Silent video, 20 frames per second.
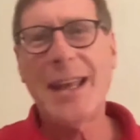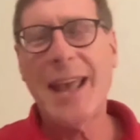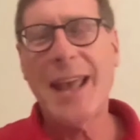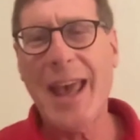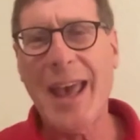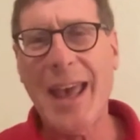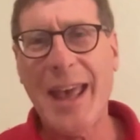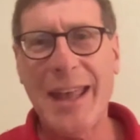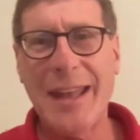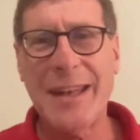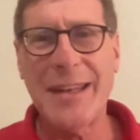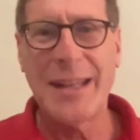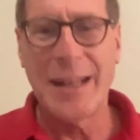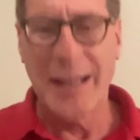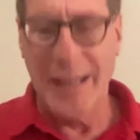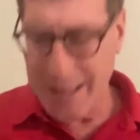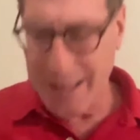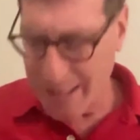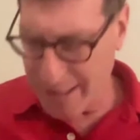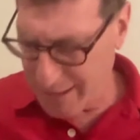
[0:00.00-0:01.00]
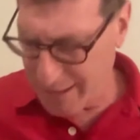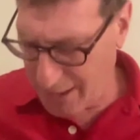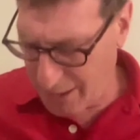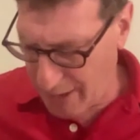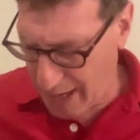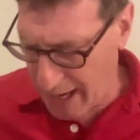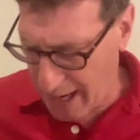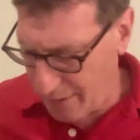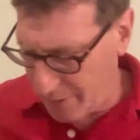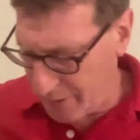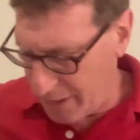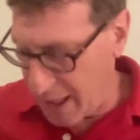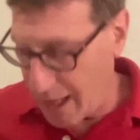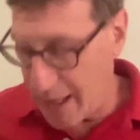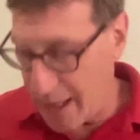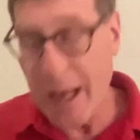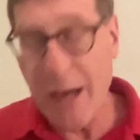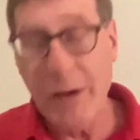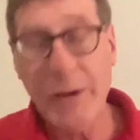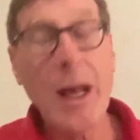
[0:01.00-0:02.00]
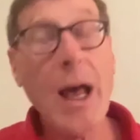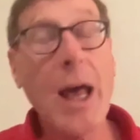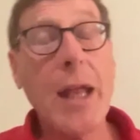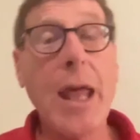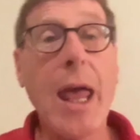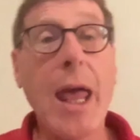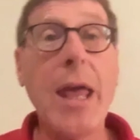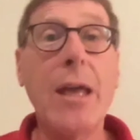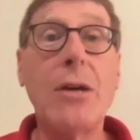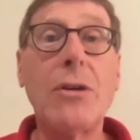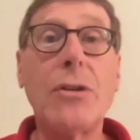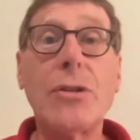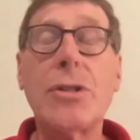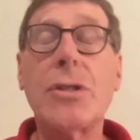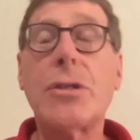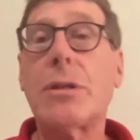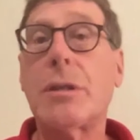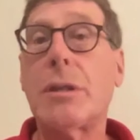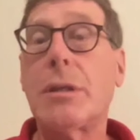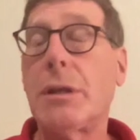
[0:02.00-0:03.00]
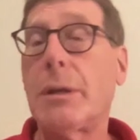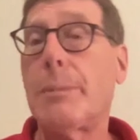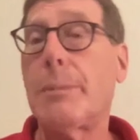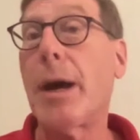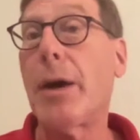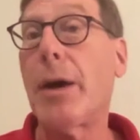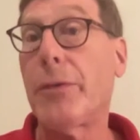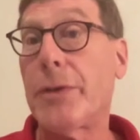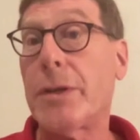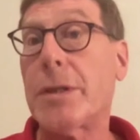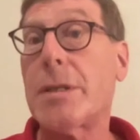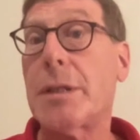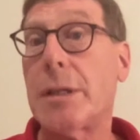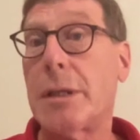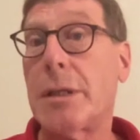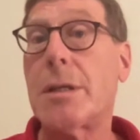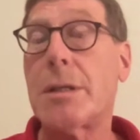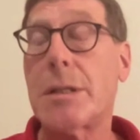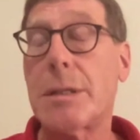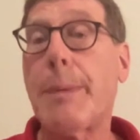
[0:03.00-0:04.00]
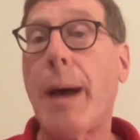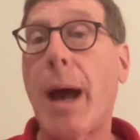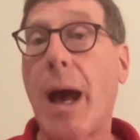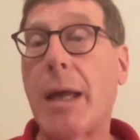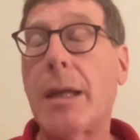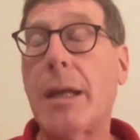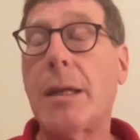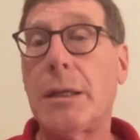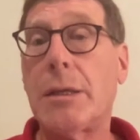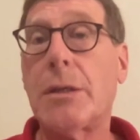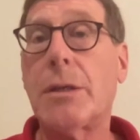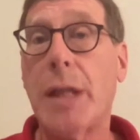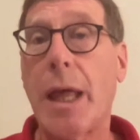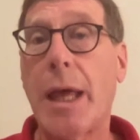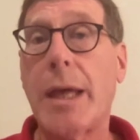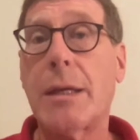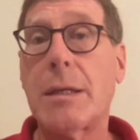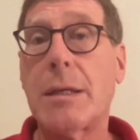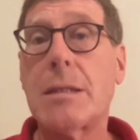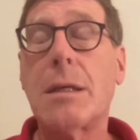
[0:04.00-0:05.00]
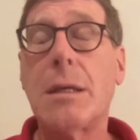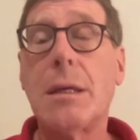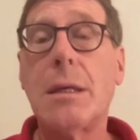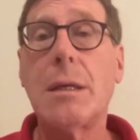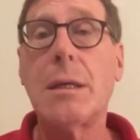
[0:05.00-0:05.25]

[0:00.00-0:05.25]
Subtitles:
and how it kind of angles your pelvis and your spine and your legs